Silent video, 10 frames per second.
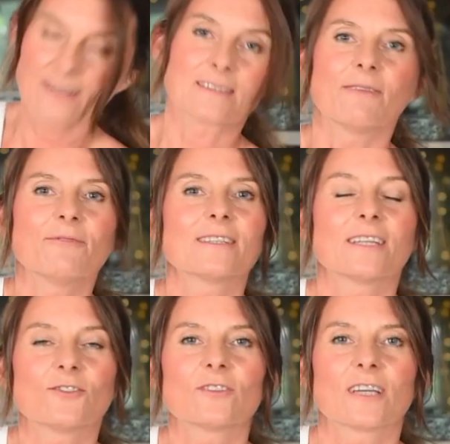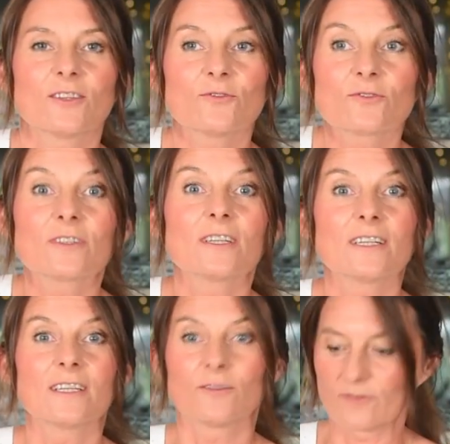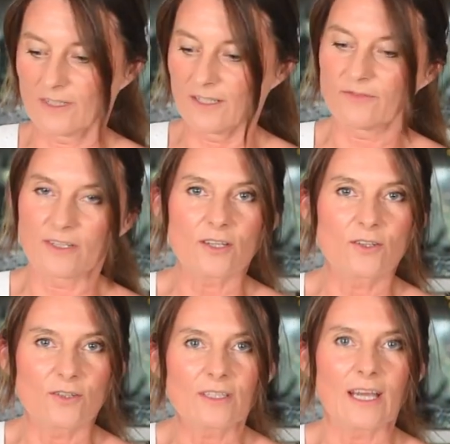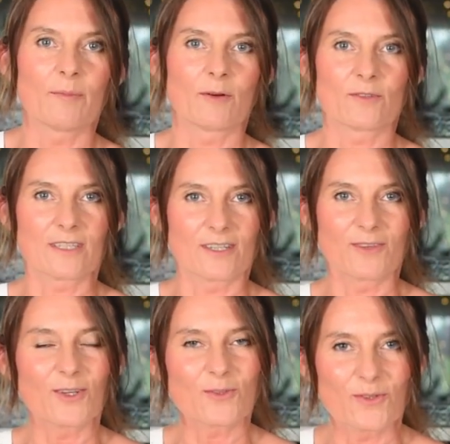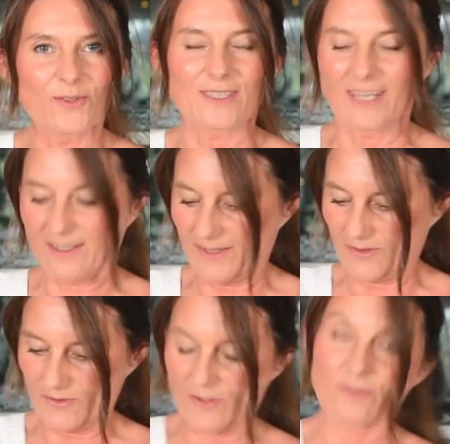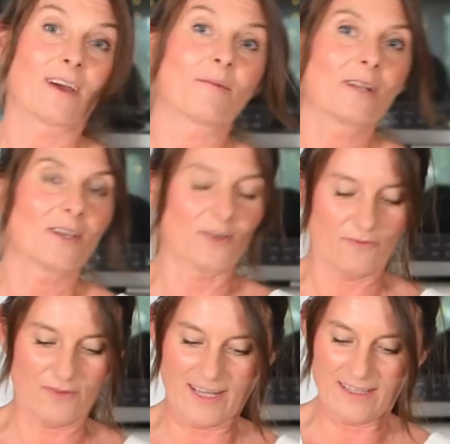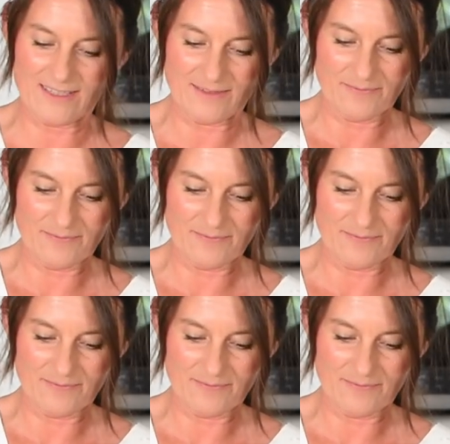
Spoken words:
that you can really feel good about serving to yourself and to your family or friends.